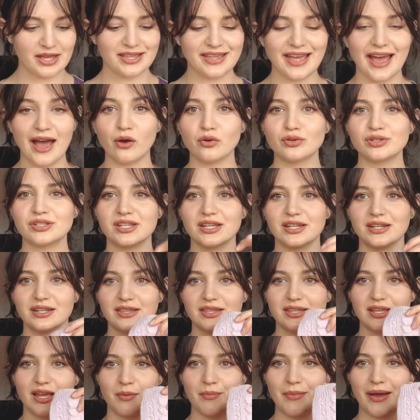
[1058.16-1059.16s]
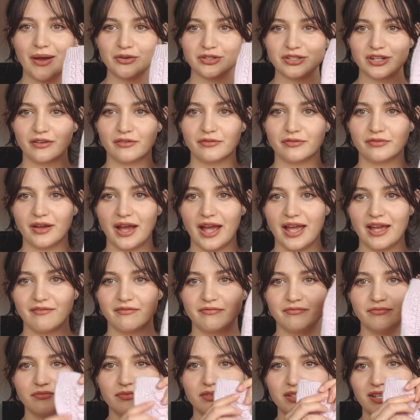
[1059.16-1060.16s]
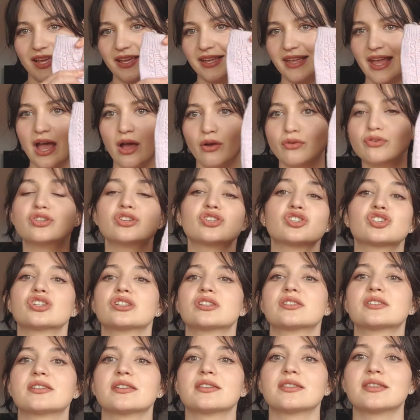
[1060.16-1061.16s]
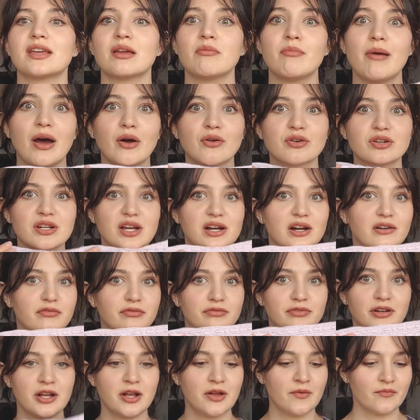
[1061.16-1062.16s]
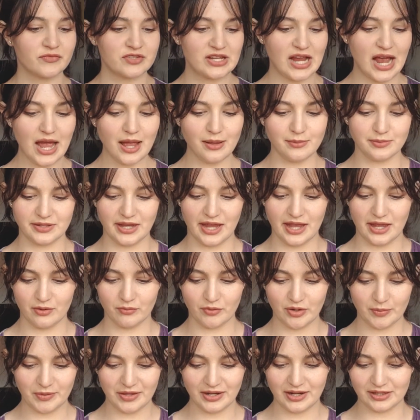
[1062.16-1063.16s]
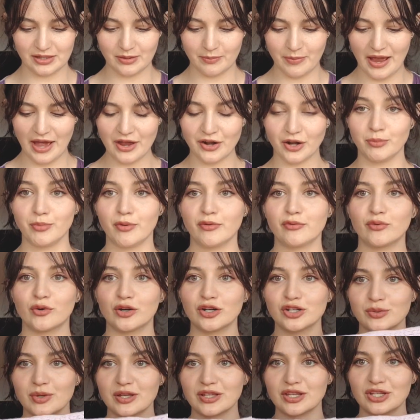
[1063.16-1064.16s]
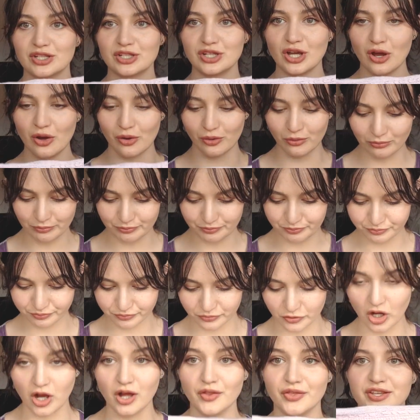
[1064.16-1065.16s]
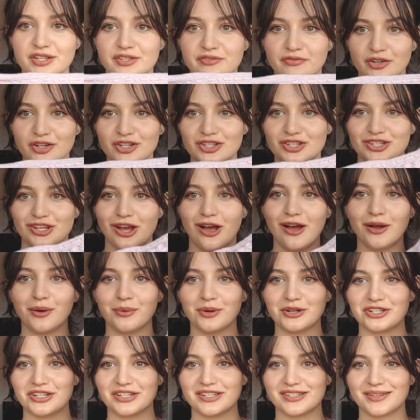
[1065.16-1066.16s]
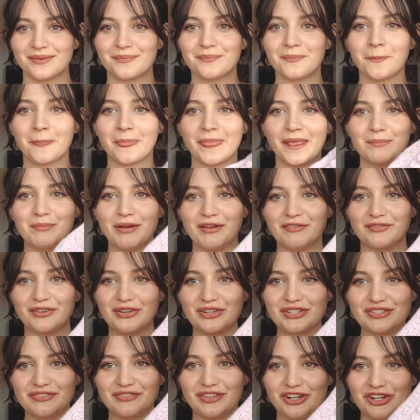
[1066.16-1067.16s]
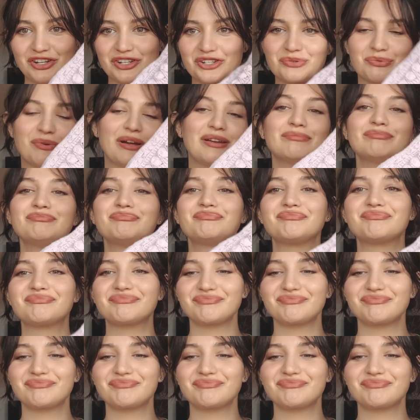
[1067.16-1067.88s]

counted I can count just the amount of times I repeated the pattern before doing the toe on this first sock, which is my first finished one.